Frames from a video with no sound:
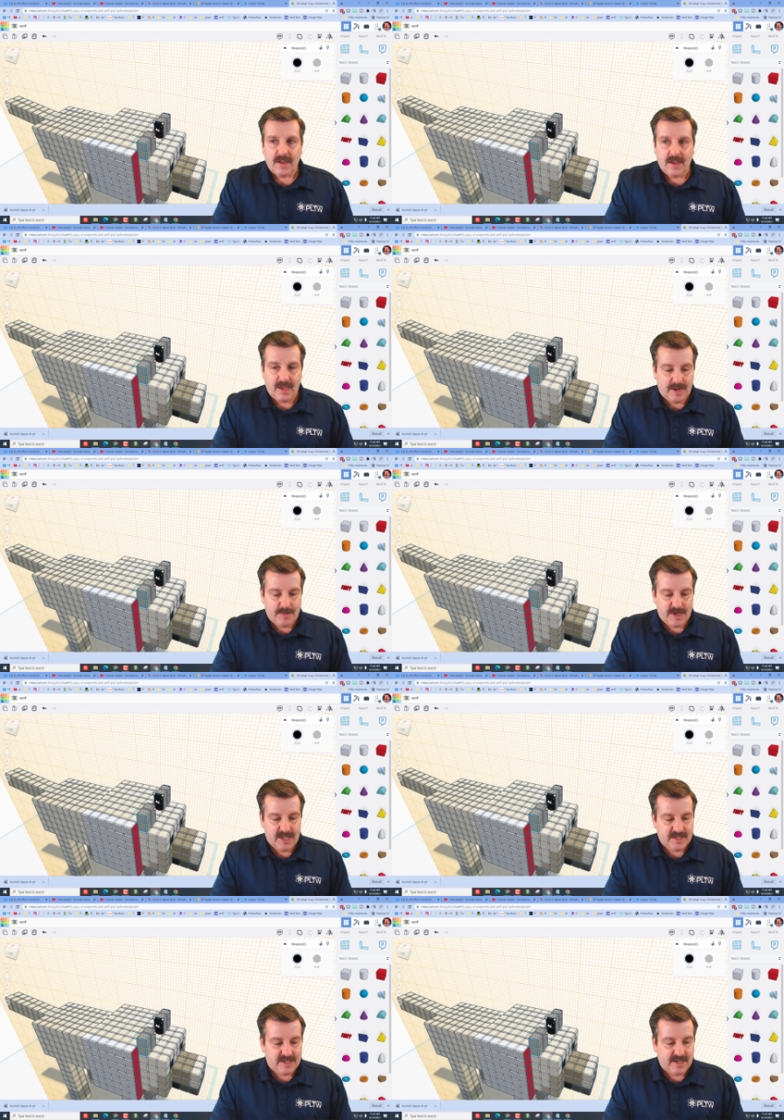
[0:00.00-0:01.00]
and I'm gonna
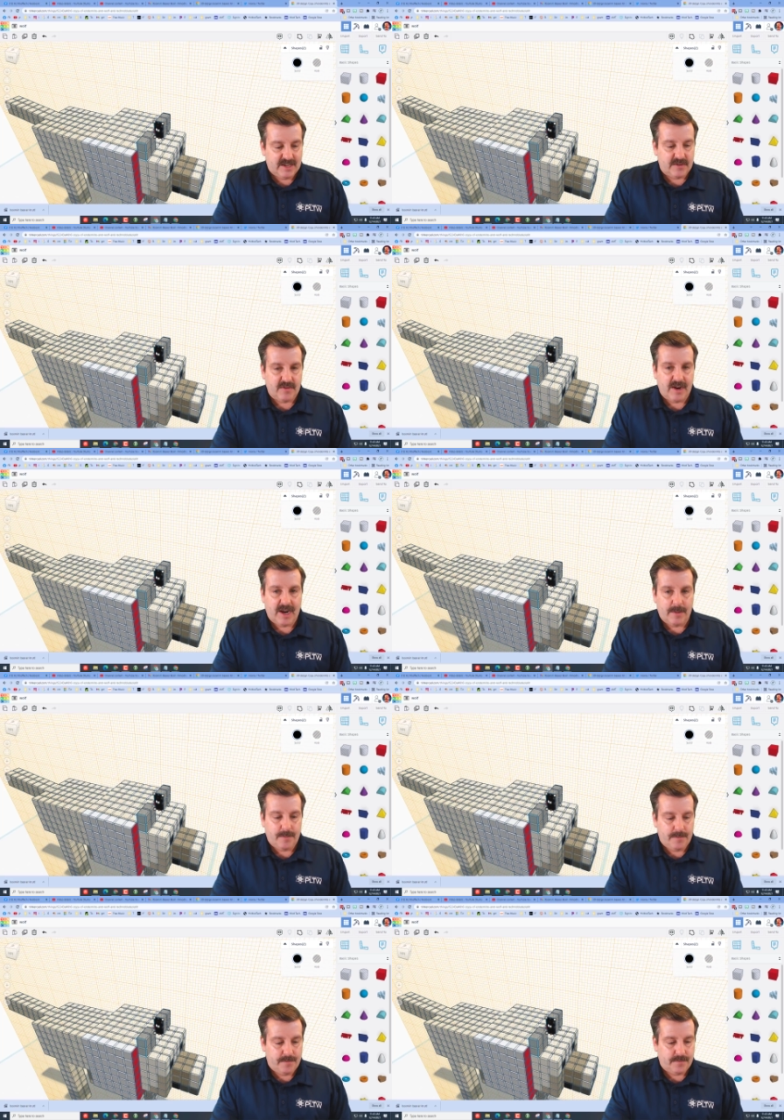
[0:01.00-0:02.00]
hit D to
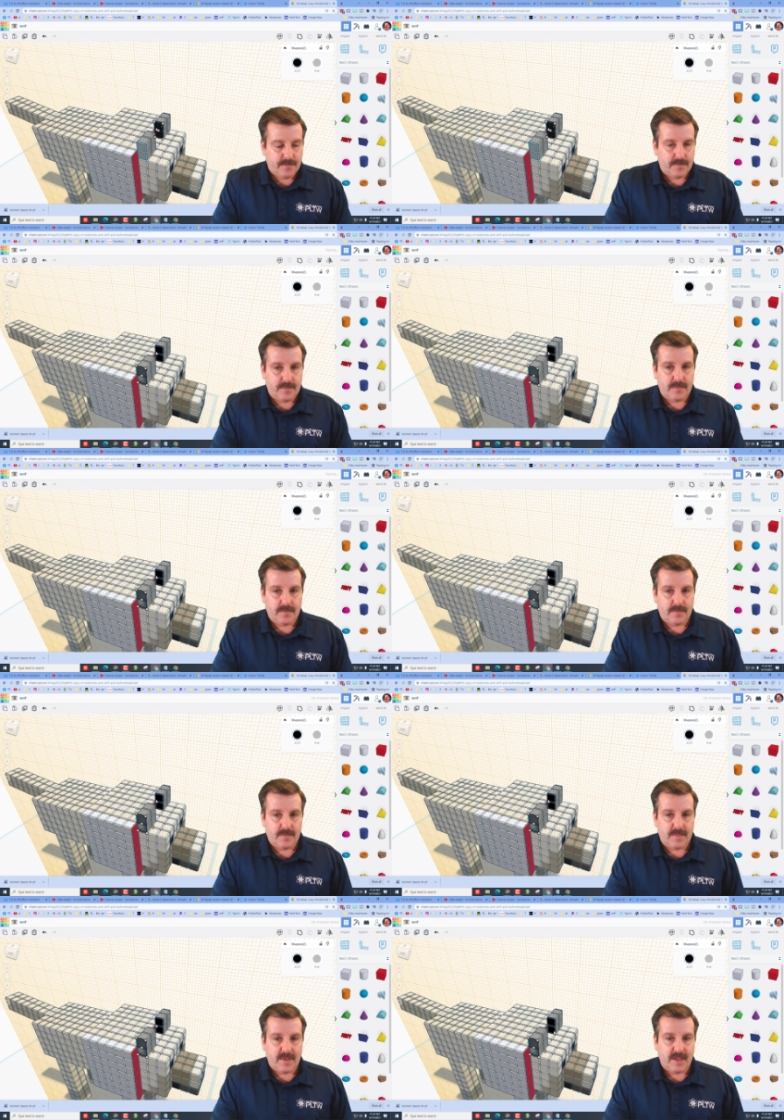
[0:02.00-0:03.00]
drop,
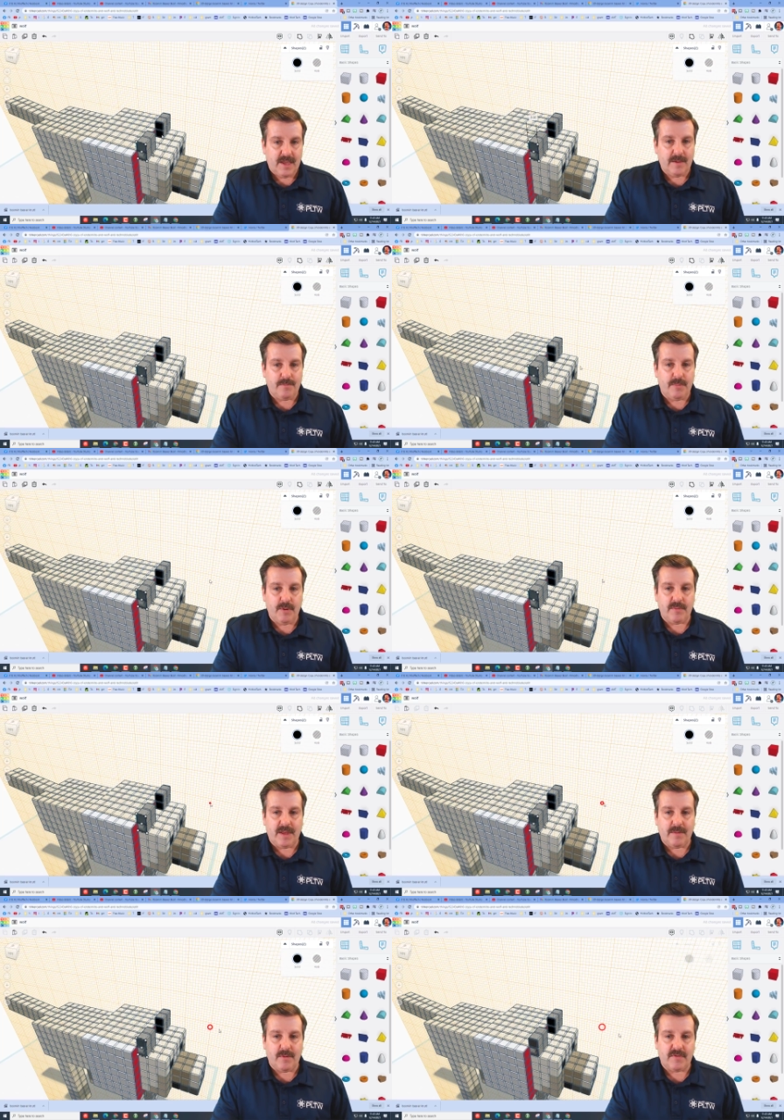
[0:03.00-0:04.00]
and boom,
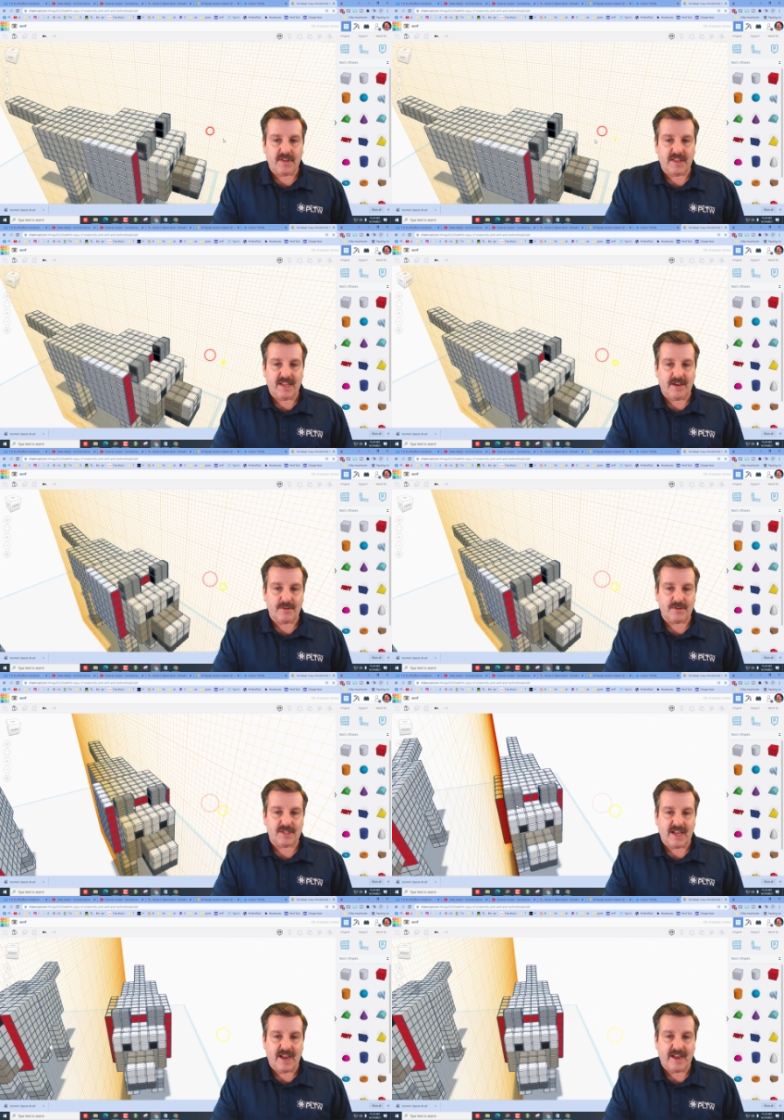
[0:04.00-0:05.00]
they move to the other
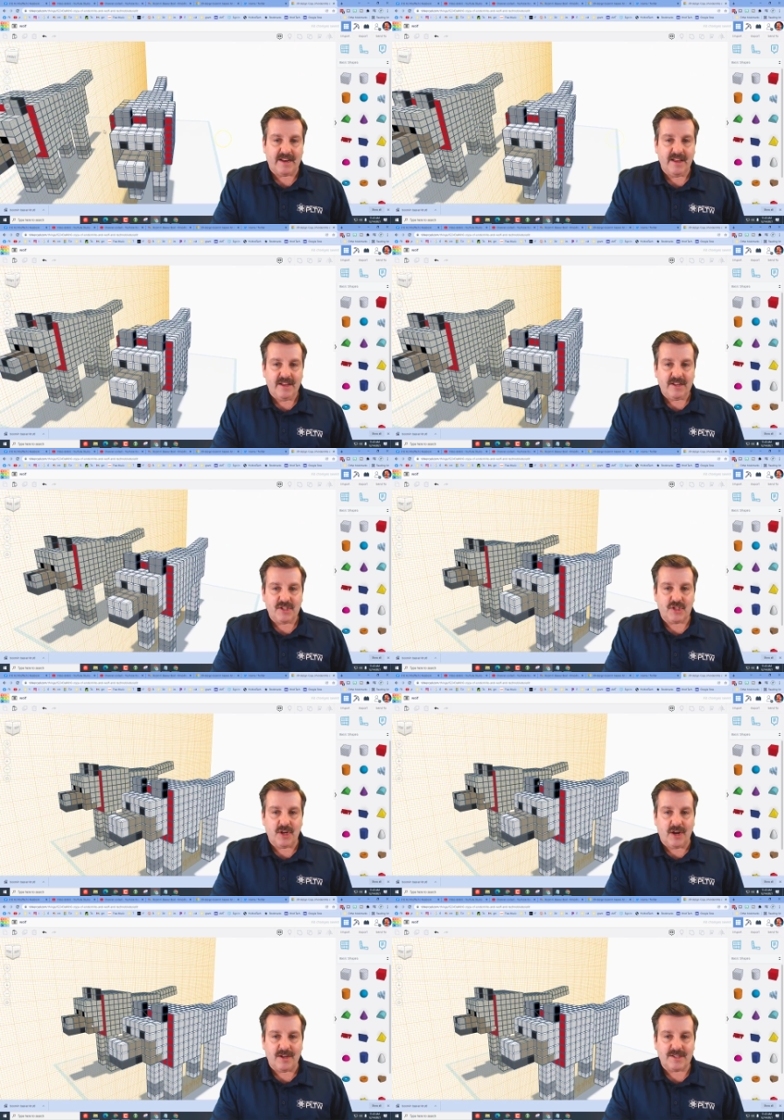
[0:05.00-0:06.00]
side
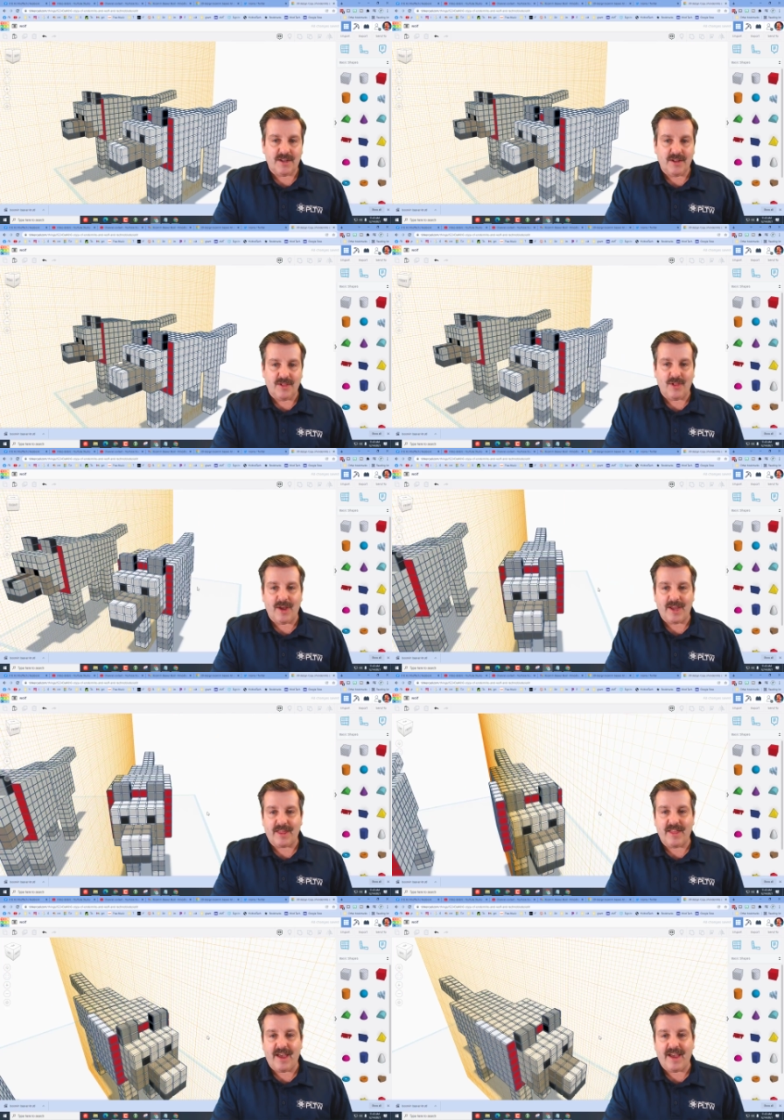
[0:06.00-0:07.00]
just
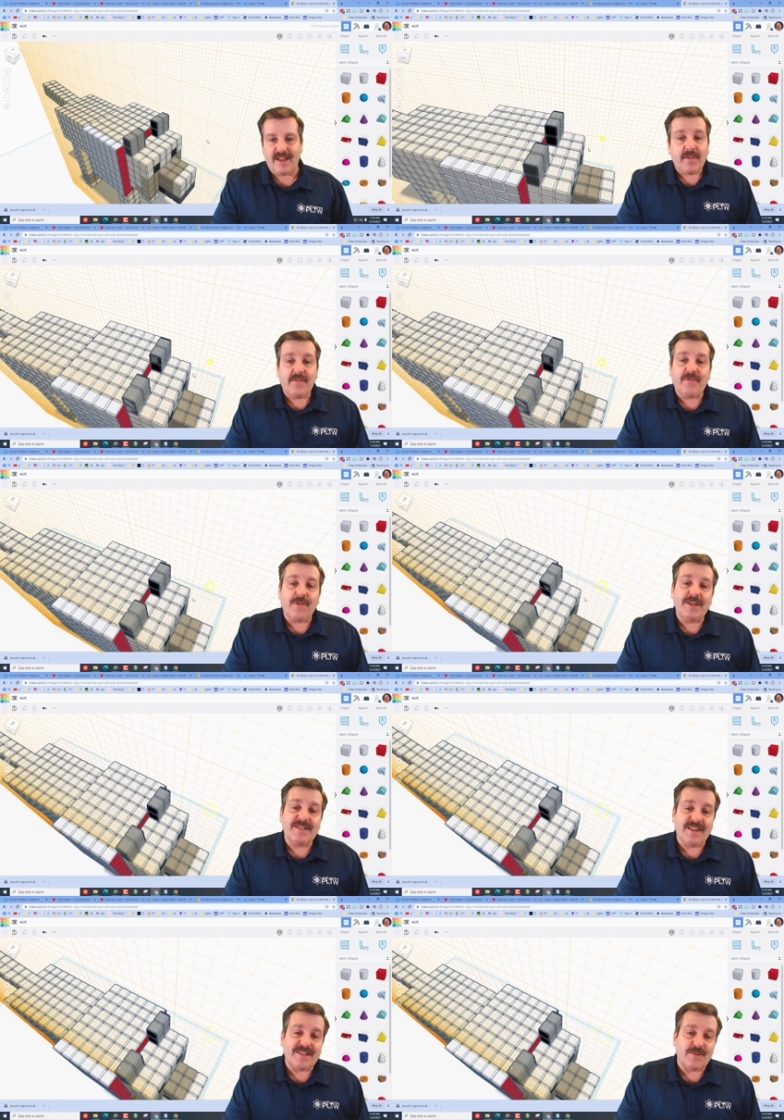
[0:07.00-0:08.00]
like that.
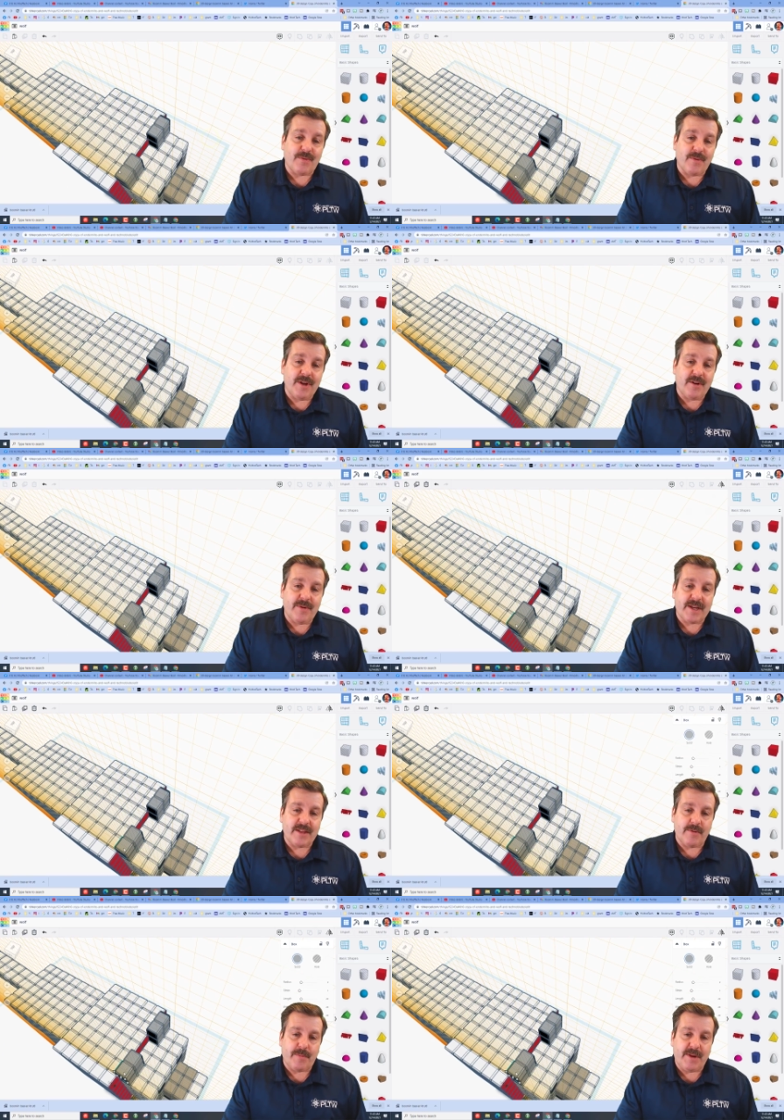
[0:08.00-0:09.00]
Friends, let's real
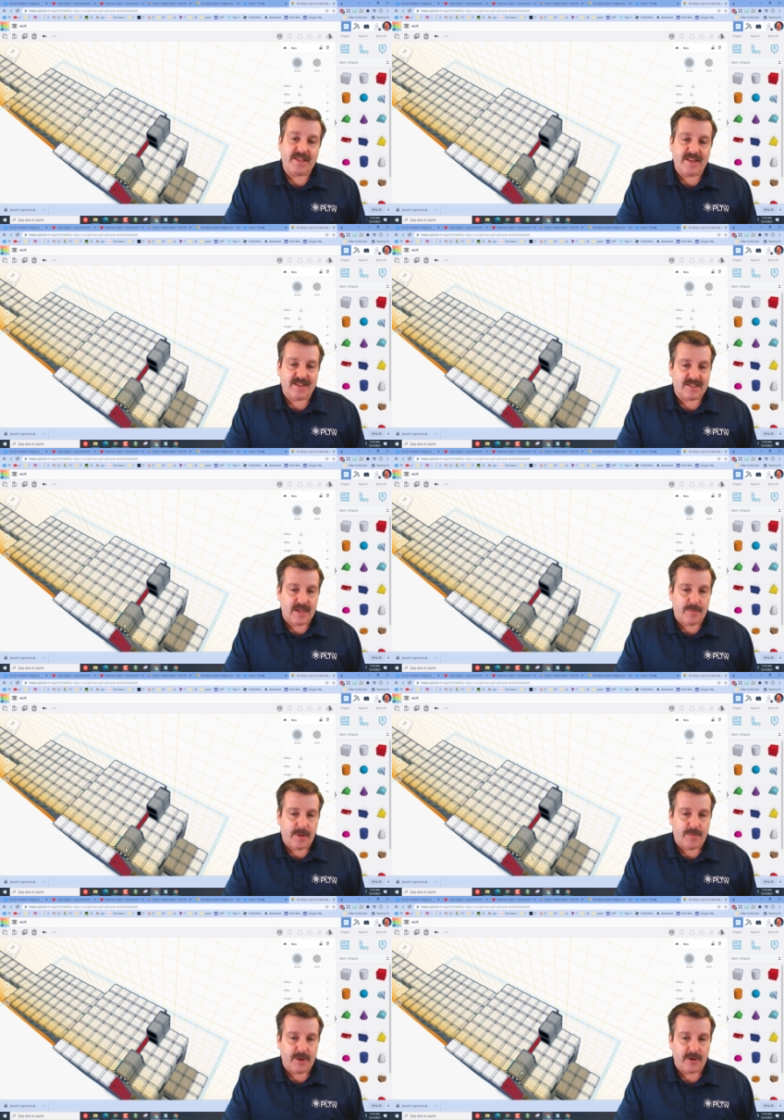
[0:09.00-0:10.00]
quickly repeat that step
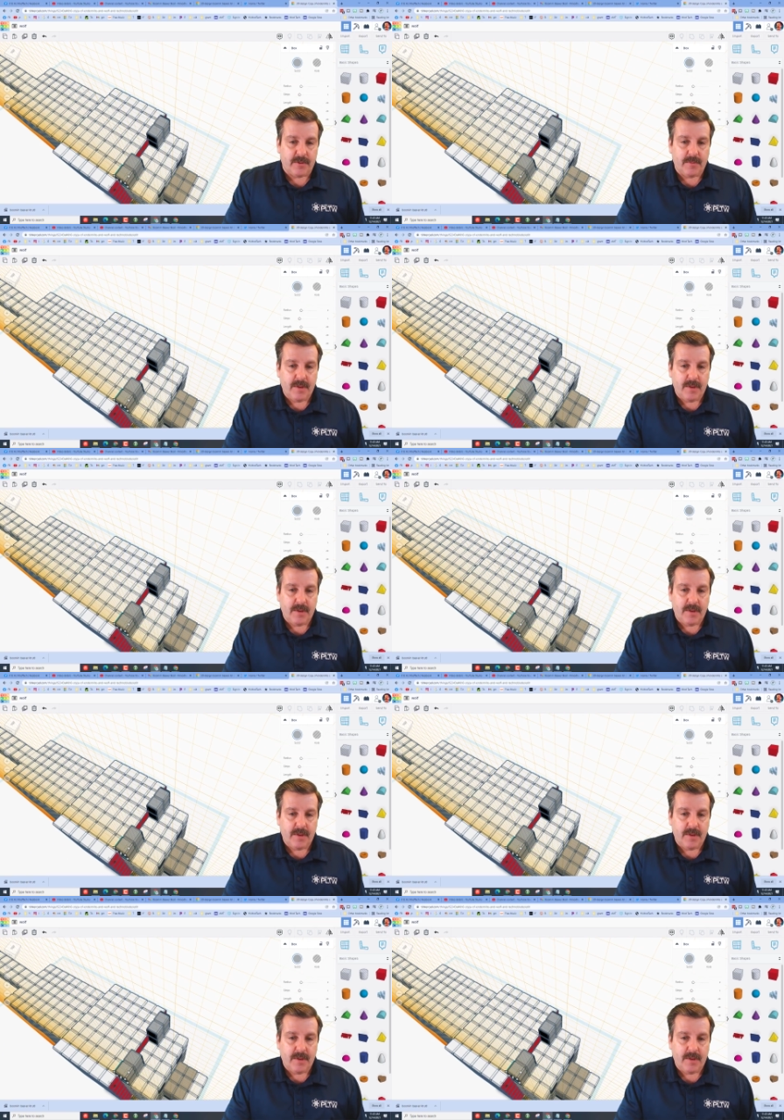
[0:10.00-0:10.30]
up here.